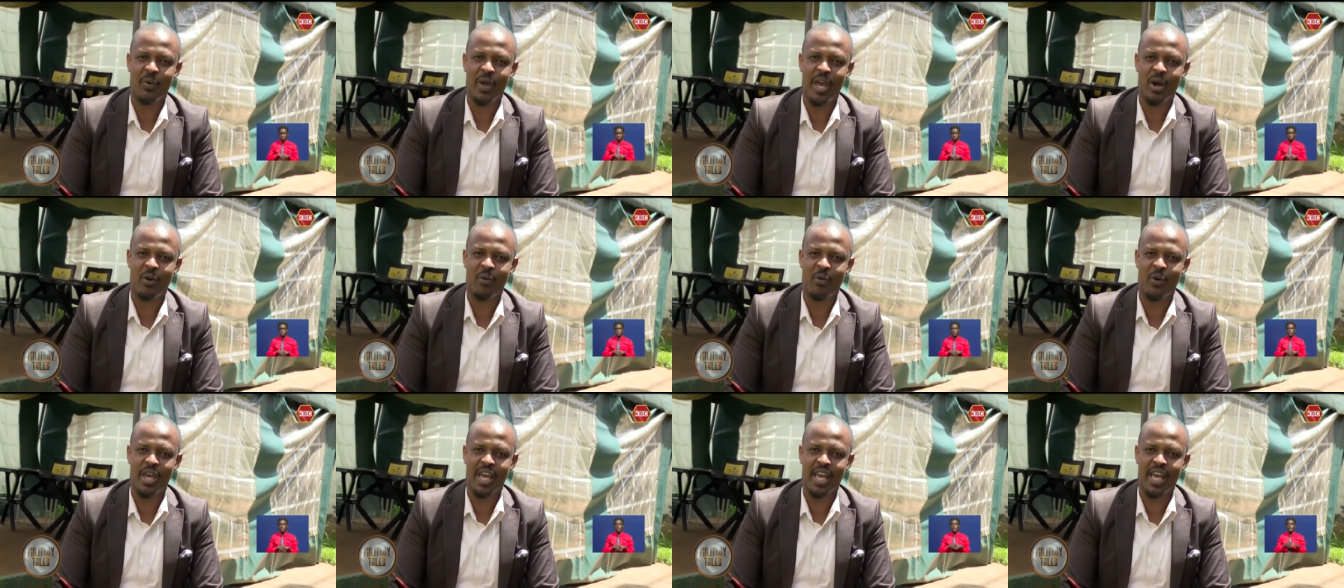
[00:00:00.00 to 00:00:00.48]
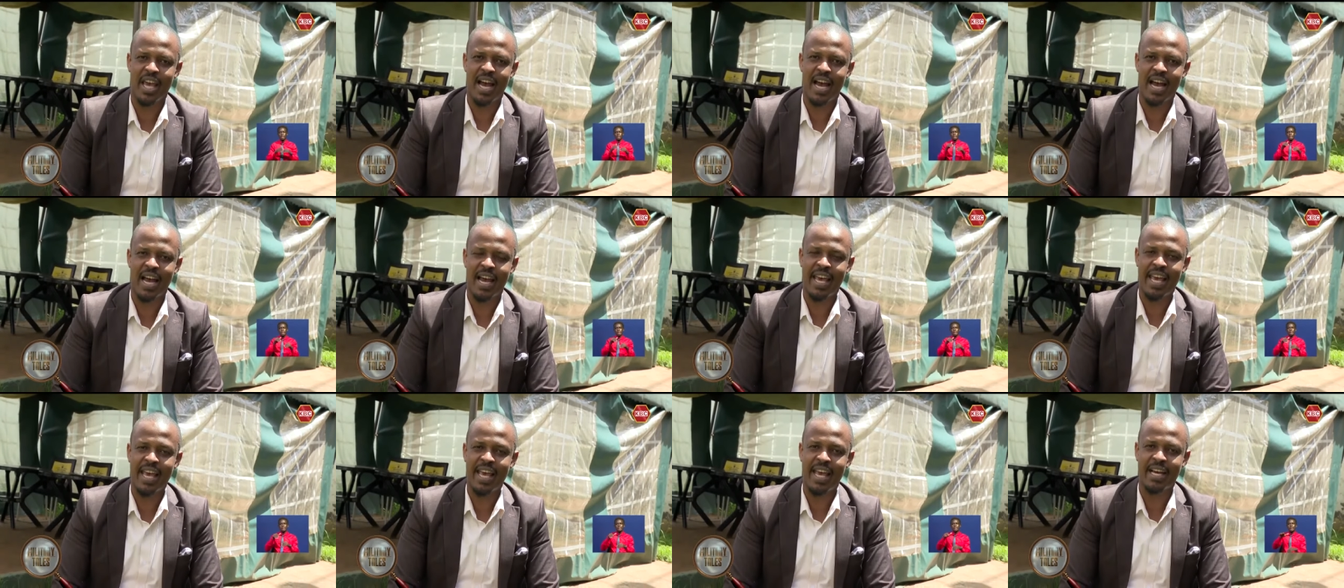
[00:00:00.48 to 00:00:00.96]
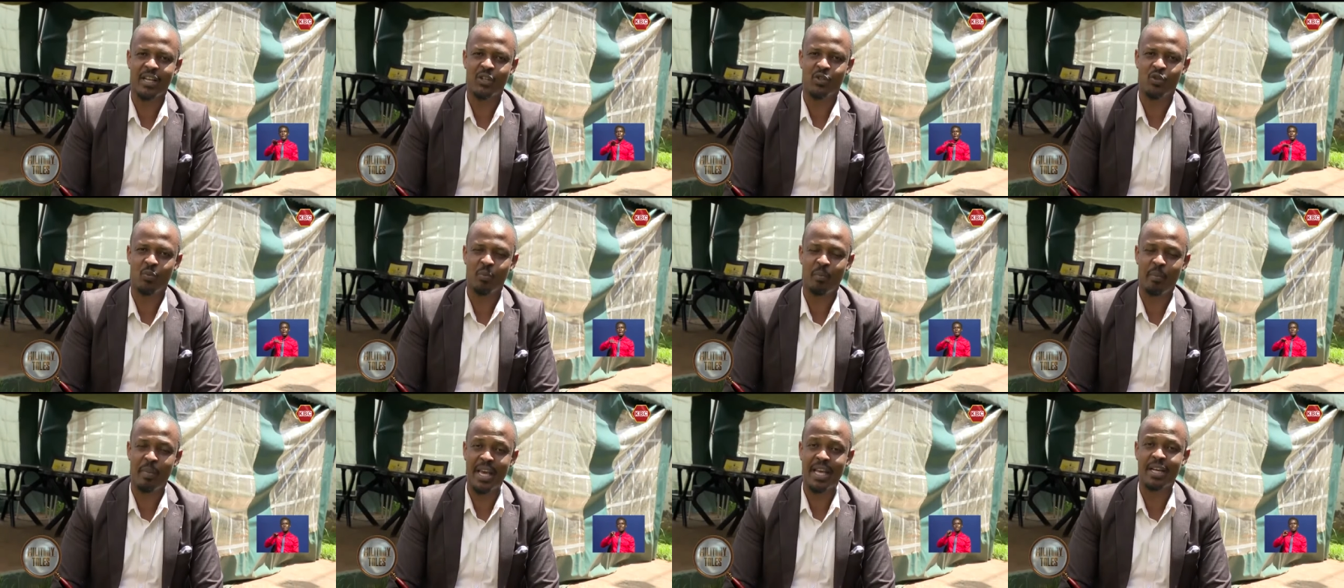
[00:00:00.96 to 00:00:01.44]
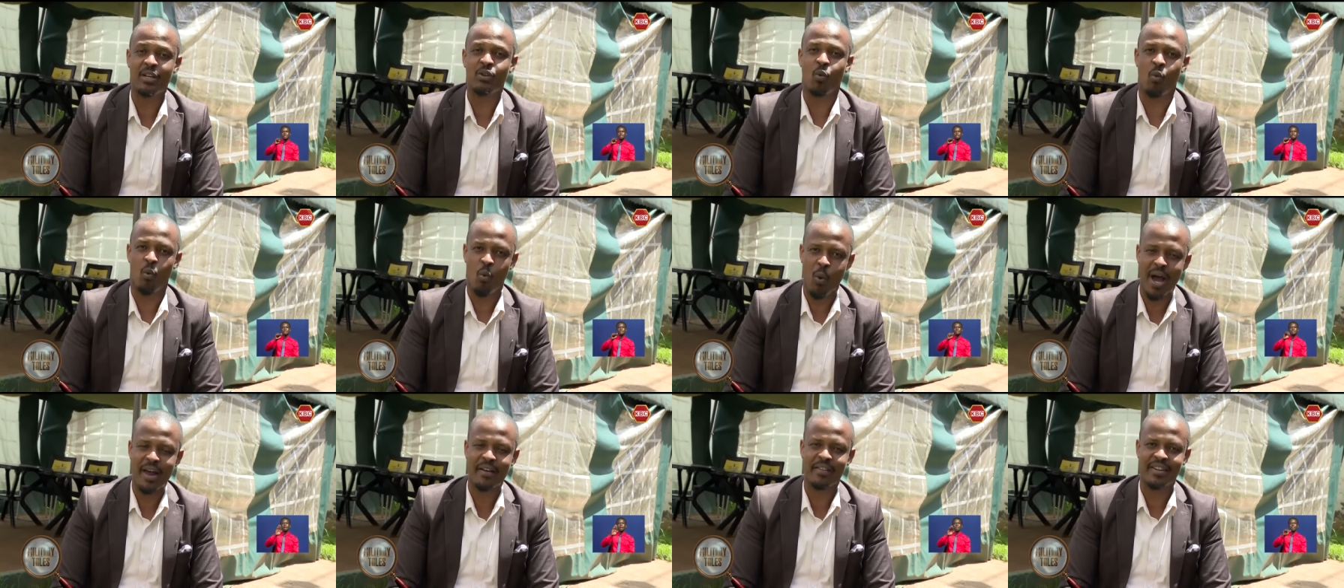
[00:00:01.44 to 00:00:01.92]
where we are here to meet
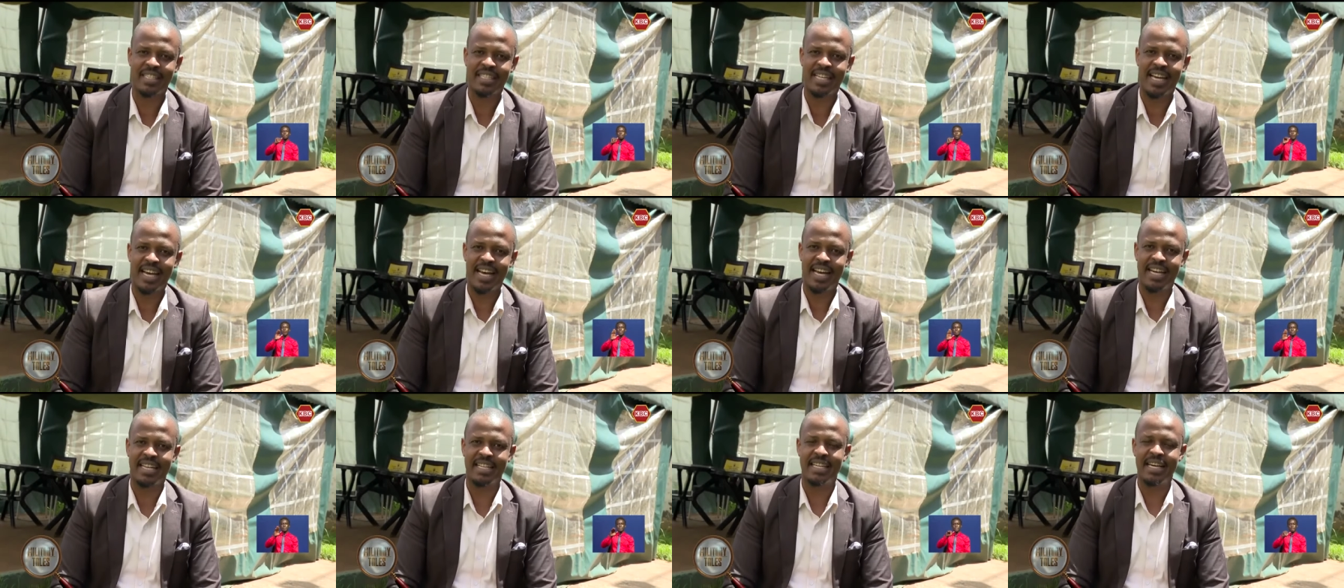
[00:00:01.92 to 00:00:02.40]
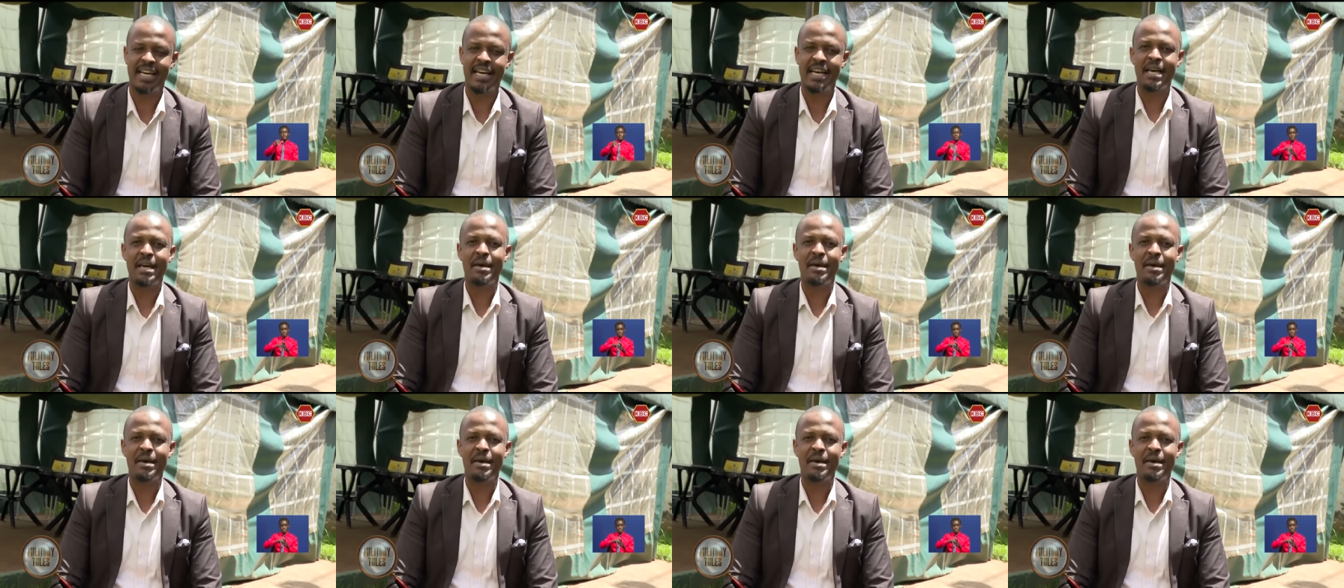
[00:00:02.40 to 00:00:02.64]
one retired